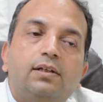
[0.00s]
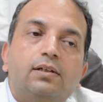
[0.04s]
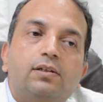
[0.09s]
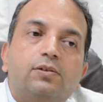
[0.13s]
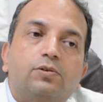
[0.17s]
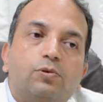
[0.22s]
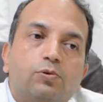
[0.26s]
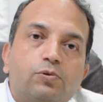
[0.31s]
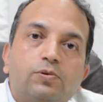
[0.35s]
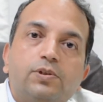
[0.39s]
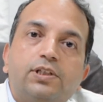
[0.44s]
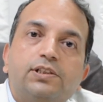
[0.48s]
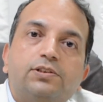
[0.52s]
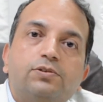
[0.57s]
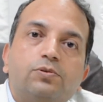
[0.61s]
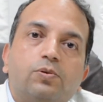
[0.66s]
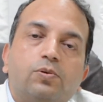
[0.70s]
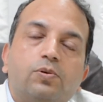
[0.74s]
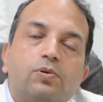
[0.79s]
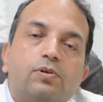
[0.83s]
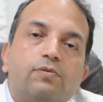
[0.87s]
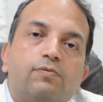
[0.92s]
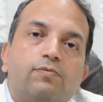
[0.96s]
Through this
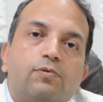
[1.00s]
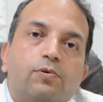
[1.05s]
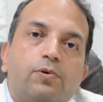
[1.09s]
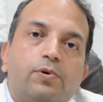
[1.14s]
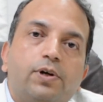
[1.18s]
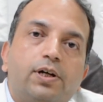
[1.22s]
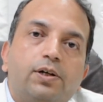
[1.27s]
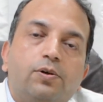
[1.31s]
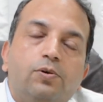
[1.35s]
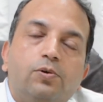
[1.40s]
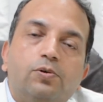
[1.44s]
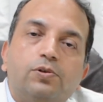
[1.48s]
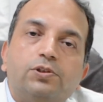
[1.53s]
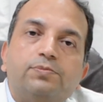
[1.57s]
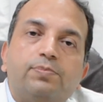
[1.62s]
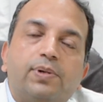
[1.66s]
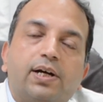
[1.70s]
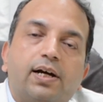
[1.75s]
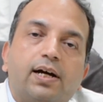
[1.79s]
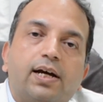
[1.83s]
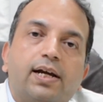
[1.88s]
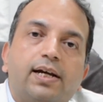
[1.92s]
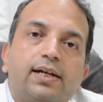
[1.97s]
hole, fluid goes
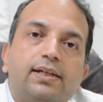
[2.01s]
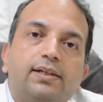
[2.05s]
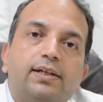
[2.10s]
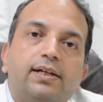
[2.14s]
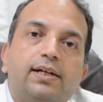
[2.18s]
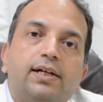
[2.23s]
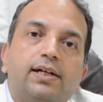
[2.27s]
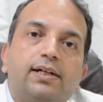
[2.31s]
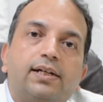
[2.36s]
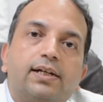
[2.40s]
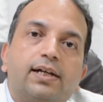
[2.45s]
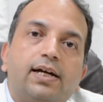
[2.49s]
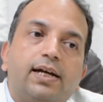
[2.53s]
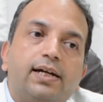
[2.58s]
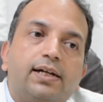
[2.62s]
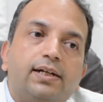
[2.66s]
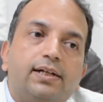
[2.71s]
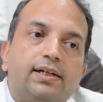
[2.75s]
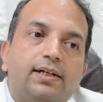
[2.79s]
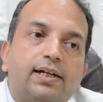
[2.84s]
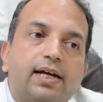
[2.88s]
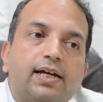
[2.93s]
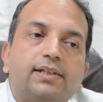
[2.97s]
behind the retina
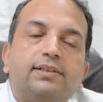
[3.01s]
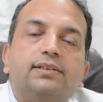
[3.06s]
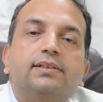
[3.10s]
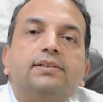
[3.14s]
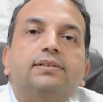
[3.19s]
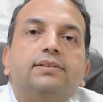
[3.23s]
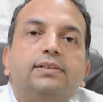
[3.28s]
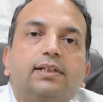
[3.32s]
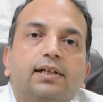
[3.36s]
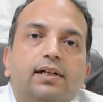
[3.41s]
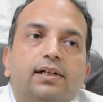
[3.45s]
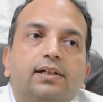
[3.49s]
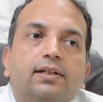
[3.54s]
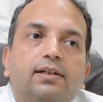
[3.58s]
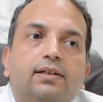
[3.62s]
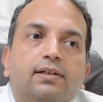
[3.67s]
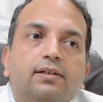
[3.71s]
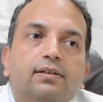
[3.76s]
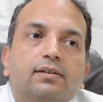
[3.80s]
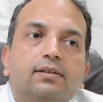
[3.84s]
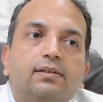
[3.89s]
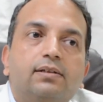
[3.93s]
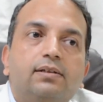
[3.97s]
and detaches the
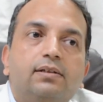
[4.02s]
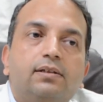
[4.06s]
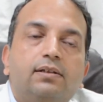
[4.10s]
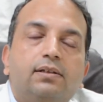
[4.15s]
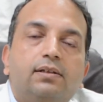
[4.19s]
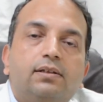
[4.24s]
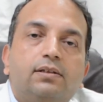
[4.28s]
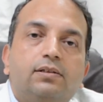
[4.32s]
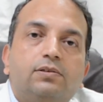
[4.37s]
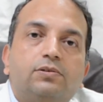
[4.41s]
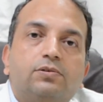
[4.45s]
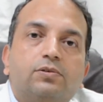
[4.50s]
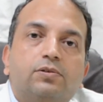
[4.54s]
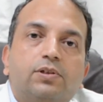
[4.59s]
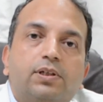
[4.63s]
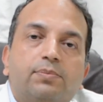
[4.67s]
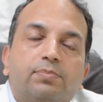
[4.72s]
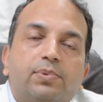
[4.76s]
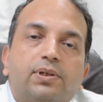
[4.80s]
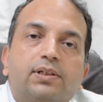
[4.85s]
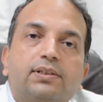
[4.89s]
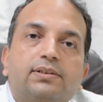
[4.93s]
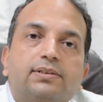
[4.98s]
retina. So
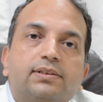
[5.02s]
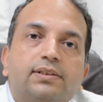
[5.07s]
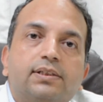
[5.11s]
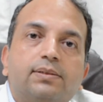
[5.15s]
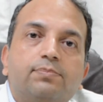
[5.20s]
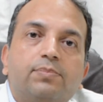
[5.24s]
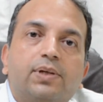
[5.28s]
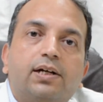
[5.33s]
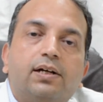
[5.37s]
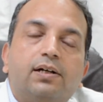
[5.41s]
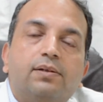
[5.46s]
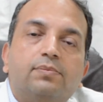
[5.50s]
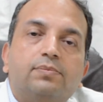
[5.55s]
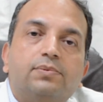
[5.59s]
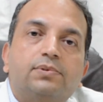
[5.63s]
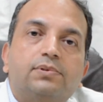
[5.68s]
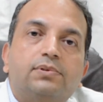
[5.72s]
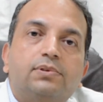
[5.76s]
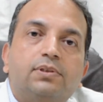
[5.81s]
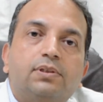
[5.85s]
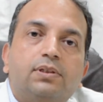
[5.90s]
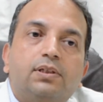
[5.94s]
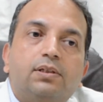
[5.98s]
the person becomes
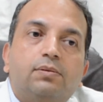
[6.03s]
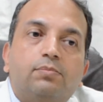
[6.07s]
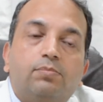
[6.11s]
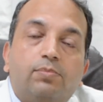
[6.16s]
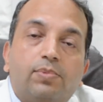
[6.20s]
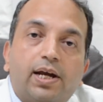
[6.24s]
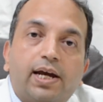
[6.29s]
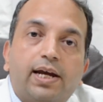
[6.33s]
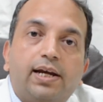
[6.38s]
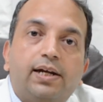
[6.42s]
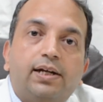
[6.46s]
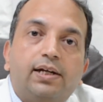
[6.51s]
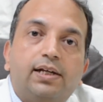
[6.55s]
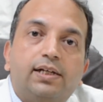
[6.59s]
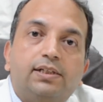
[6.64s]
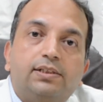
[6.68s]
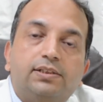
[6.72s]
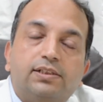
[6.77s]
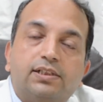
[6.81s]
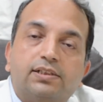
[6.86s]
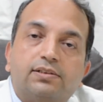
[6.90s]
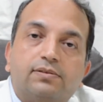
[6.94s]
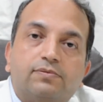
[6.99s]
blind
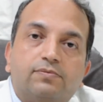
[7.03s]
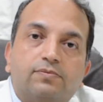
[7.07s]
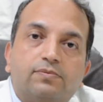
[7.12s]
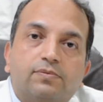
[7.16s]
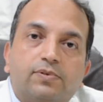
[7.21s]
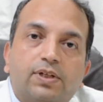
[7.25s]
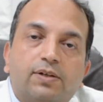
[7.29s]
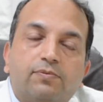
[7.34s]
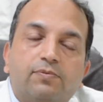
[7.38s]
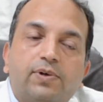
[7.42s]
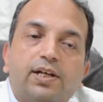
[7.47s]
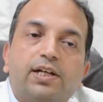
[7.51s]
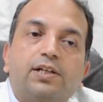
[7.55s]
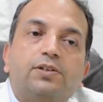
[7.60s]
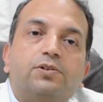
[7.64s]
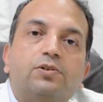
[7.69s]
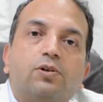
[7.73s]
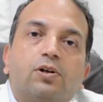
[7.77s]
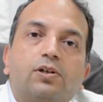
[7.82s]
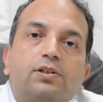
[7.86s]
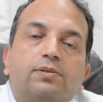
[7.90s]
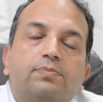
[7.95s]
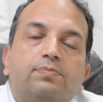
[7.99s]
in a very
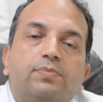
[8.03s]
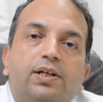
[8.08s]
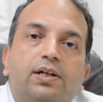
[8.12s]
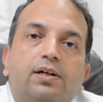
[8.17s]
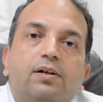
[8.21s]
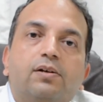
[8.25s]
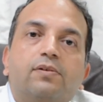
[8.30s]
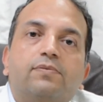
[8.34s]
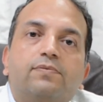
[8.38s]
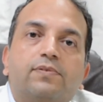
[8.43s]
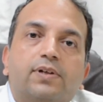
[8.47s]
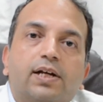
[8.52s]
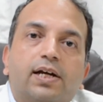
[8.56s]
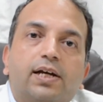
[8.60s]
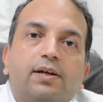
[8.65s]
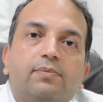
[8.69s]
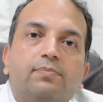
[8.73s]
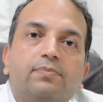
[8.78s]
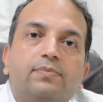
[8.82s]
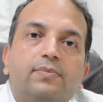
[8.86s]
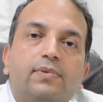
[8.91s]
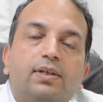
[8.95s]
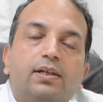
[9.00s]
short period of
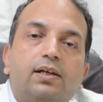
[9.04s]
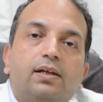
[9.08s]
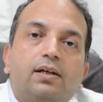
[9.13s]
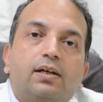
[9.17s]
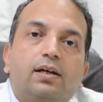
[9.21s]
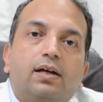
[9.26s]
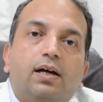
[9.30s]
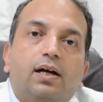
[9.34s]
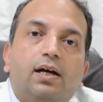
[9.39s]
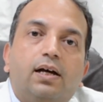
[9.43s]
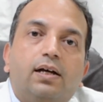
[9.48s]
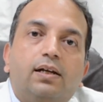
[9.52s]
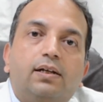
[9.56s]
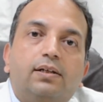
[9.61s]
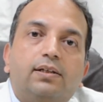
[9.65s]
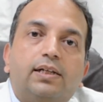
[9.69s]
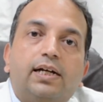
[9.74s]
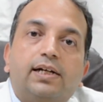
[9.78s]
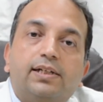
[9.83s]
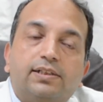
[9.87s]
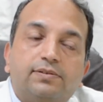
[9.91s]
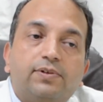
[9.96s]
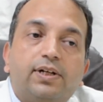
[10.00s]
time. And
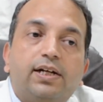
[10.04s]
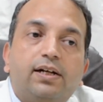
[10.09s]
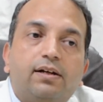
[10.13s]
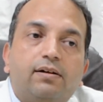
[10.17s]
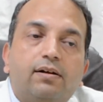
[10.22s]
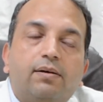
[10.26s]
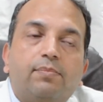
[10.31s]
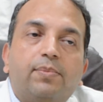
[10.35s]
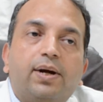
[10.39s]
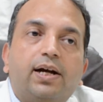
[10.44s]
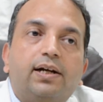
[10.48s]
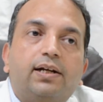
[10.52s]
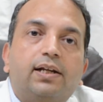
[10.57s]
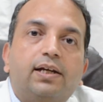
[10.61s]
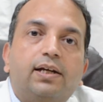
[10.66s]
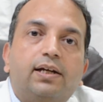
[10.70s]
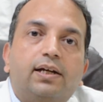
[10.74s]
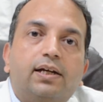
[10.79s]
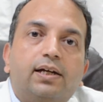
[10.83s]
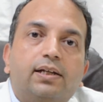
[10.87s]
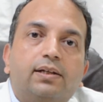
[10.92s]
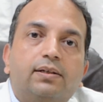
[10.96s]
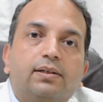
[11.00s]
that is very
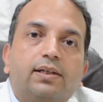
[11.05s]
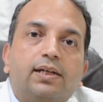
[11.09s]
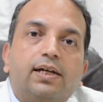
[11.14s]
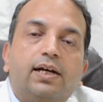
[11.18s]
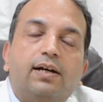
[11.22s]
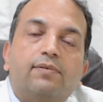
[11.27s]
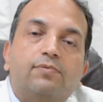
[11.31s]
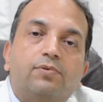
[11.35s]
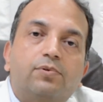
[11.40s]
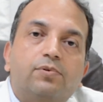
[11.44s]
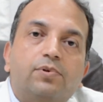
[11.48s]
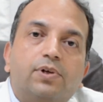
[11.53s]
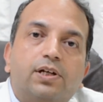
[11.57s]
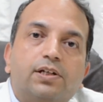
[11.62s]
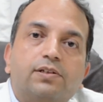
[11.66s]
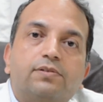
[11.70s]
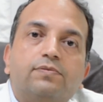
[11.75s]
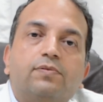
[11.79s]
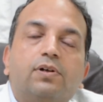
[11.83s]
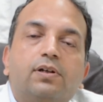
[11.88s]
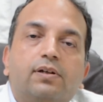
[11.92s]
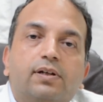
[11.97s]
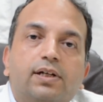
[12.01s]
dramatic, and they have to
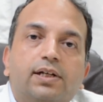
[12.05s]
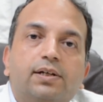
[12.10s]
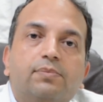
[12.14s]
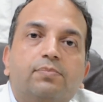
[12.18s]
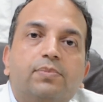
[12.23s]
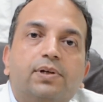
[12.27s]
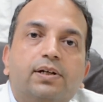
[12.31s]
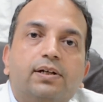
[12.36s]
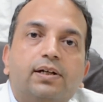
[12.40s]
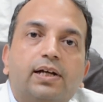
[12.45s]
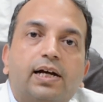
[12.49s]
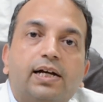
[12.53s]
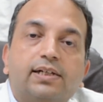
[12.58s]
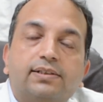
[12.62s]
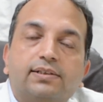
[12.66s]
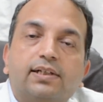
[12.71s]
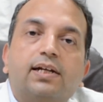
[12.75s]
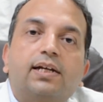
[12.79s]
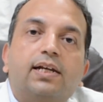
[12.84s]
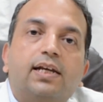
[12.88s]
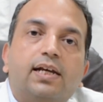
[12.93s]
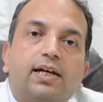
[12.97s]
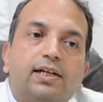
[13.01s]
rush for treatment as
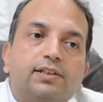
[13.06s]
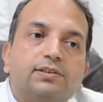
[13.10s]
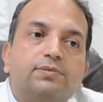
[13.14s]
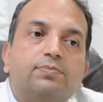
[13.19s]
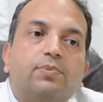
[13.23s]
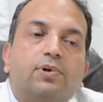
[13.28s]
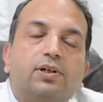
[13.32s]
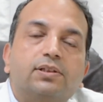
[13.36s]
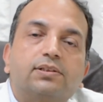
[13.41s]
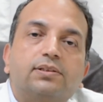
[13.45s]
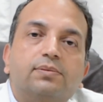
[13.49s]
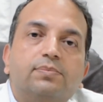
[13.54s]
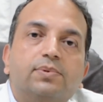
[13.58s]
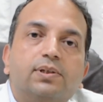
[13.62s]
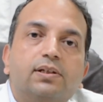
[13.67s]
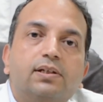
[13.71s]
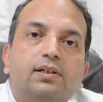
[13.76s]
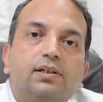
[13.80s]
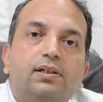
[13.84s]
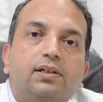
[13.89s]
early as possible.